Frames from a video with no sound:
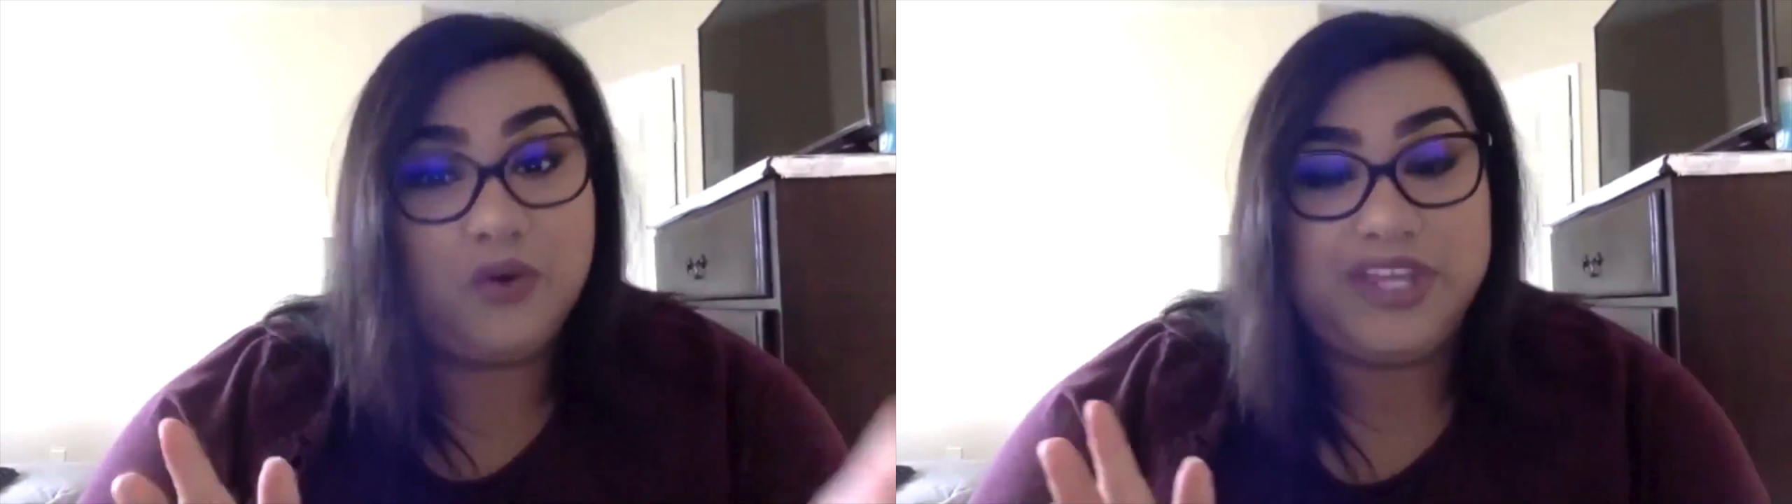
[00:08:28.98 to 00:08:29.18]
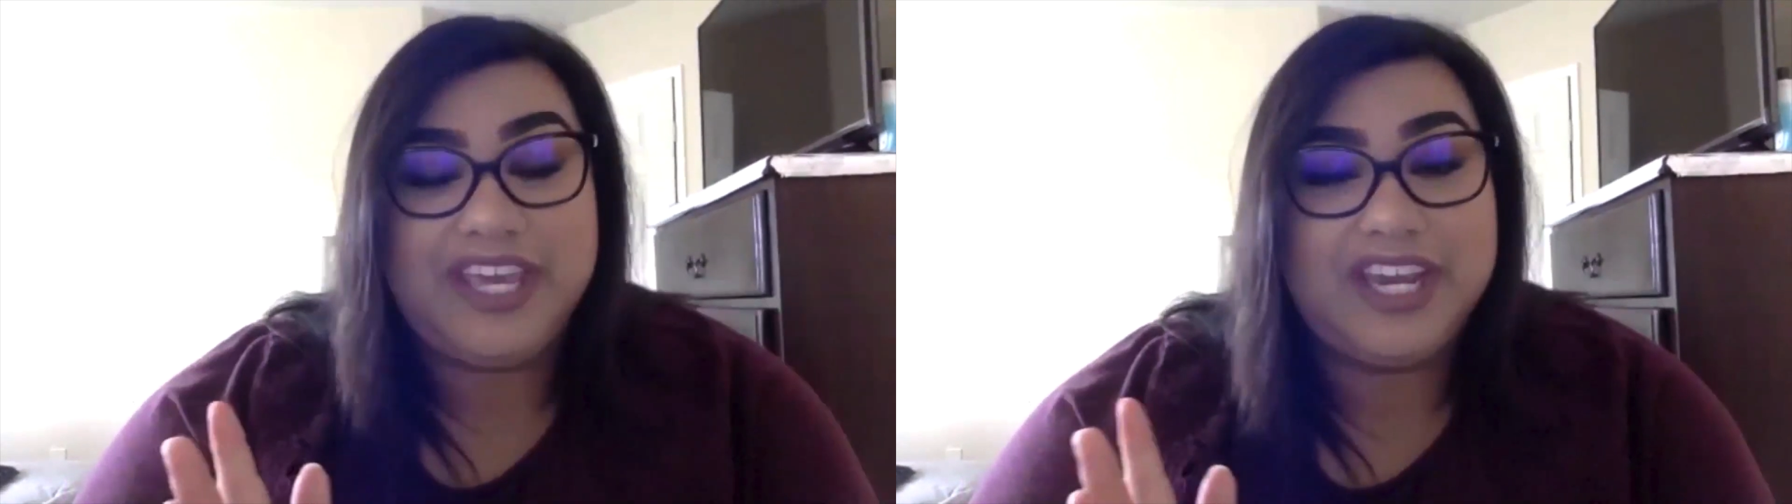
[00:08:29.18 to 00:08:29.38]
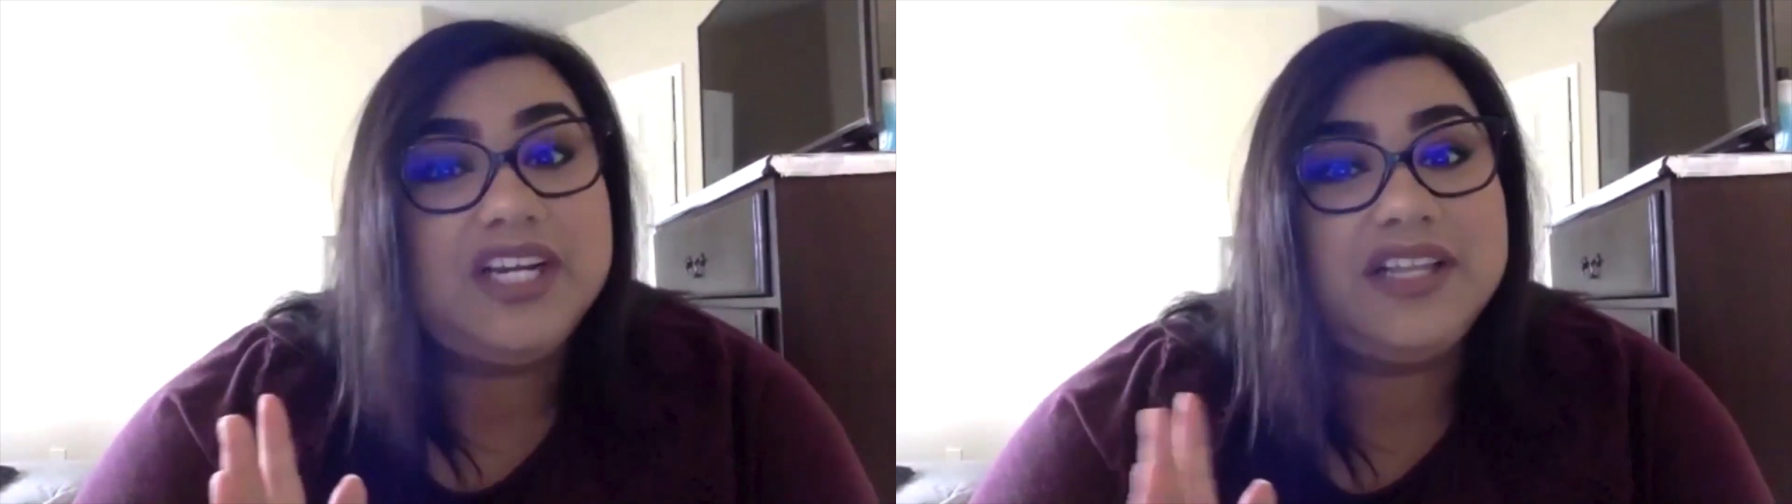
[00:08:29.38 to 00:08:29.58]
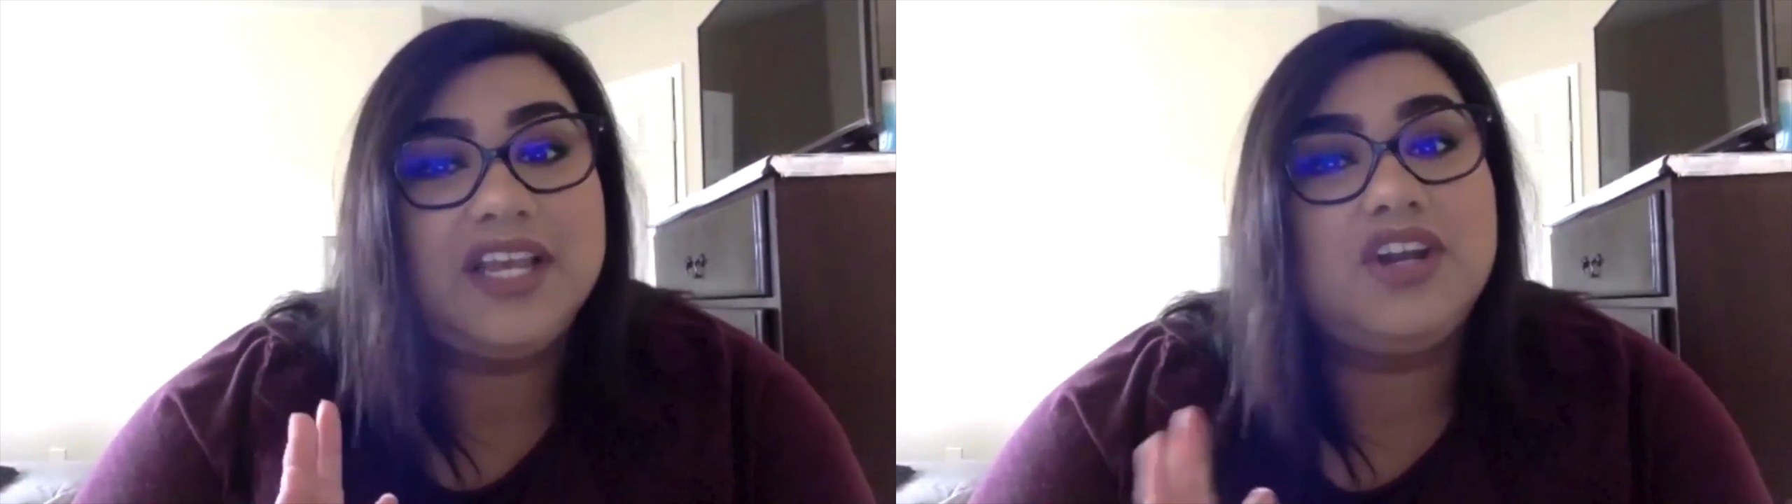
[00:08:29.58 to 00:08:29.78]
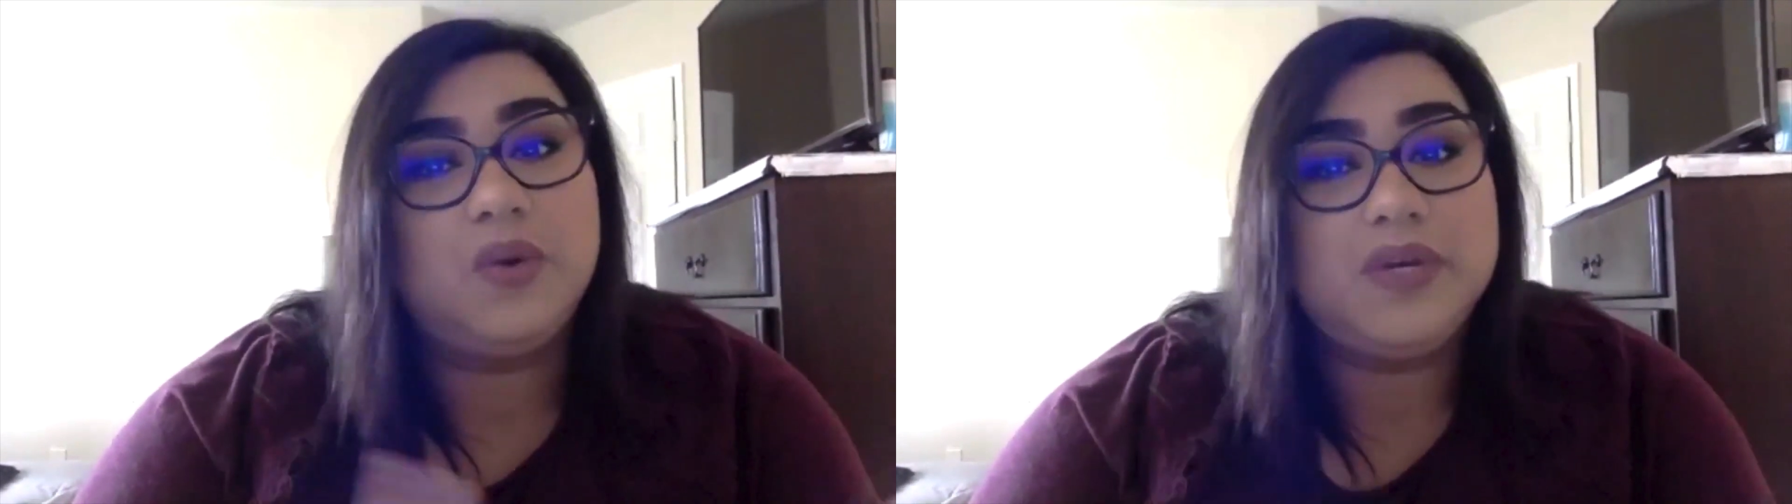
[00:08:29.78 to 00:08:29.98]
year, they
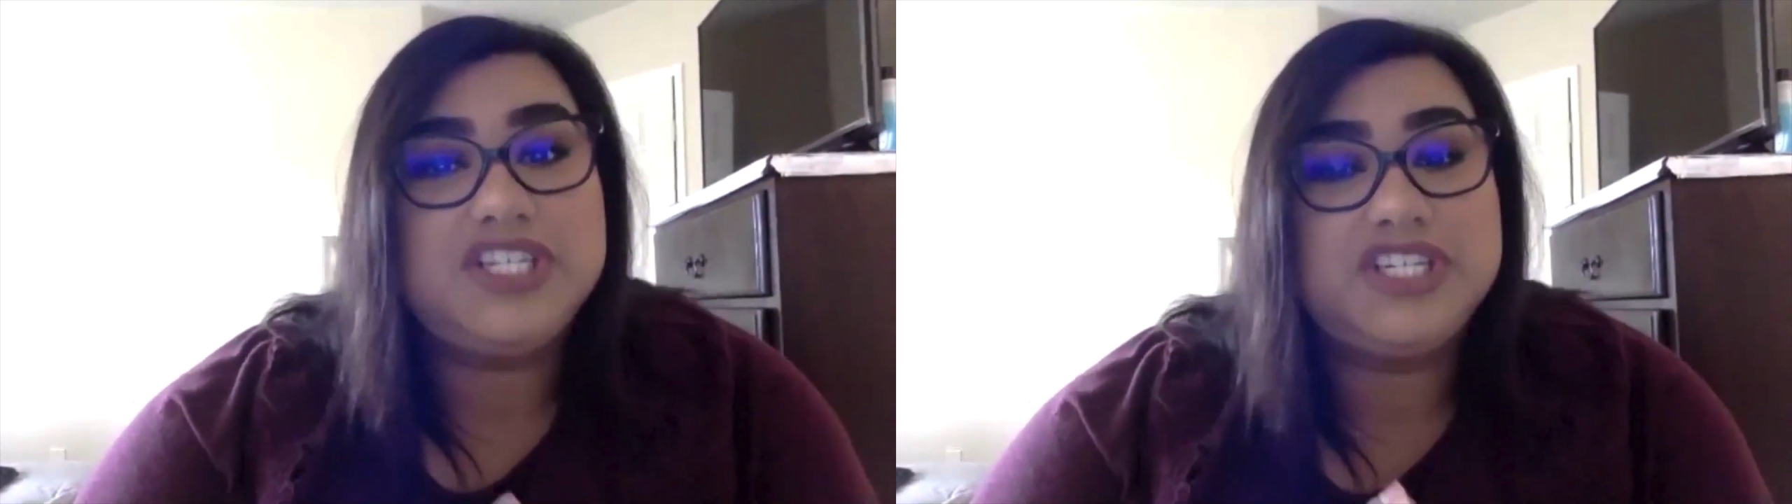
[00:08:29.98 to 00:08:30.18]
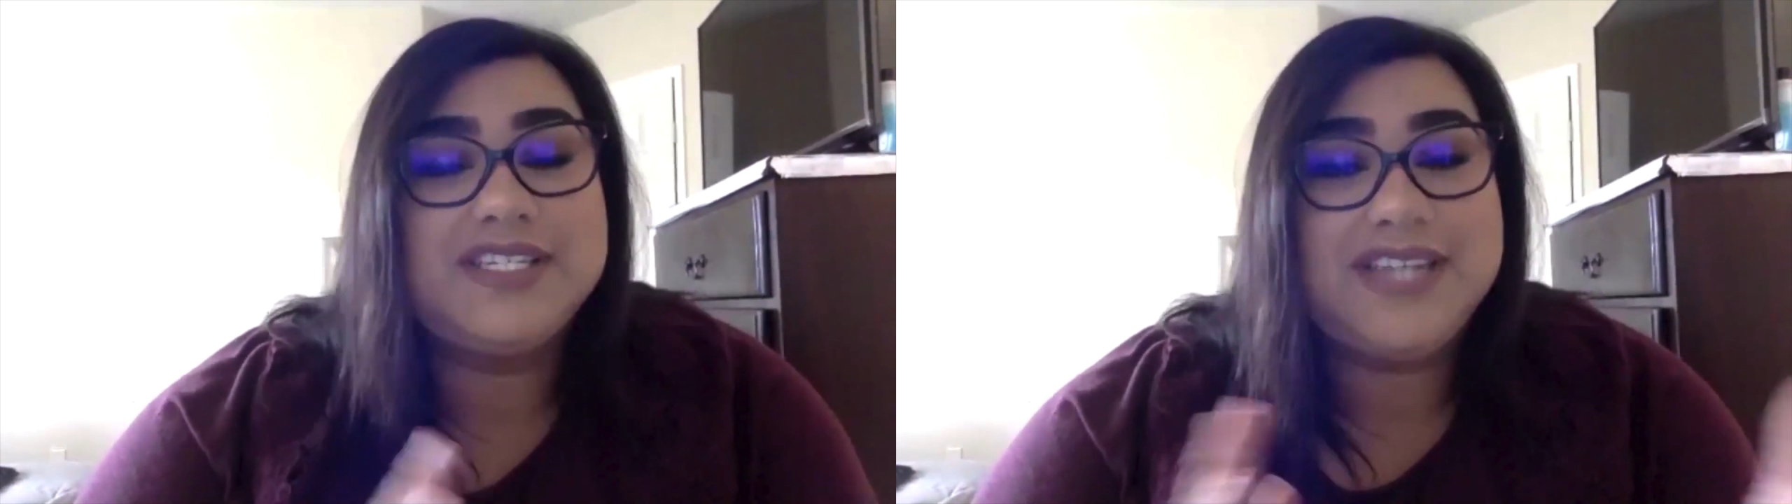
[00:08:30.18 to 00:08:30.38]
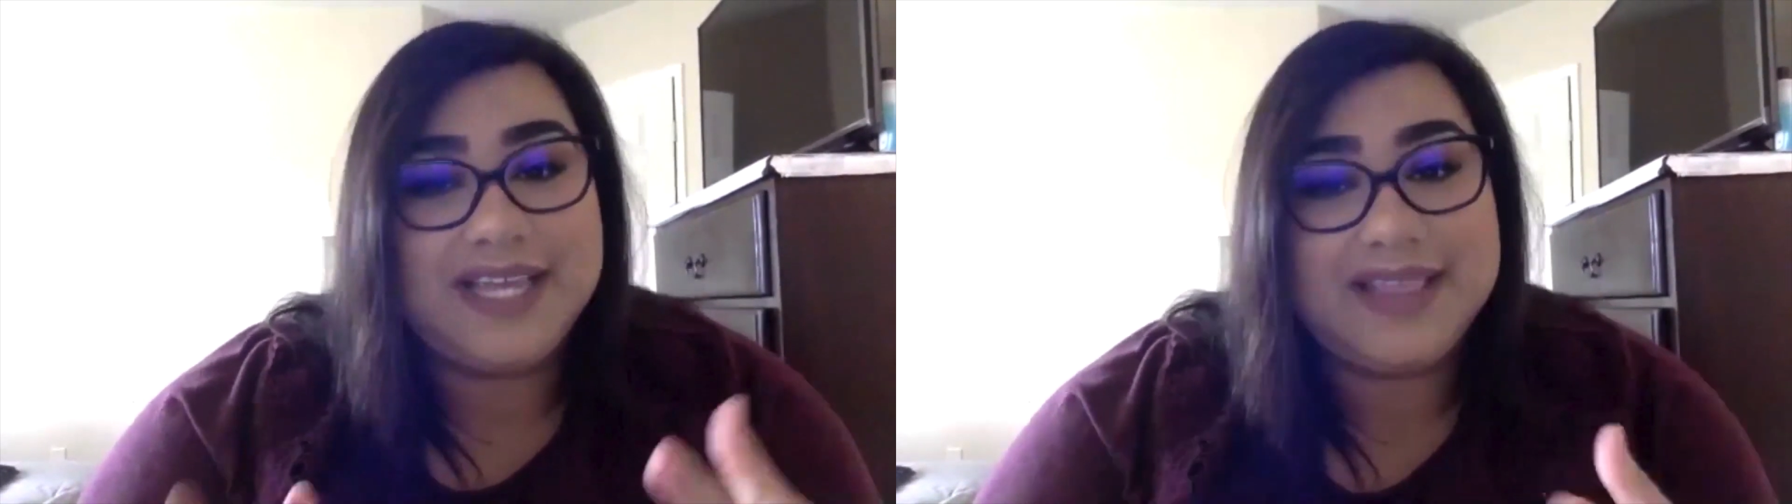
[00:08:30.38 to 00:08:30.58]
could always just take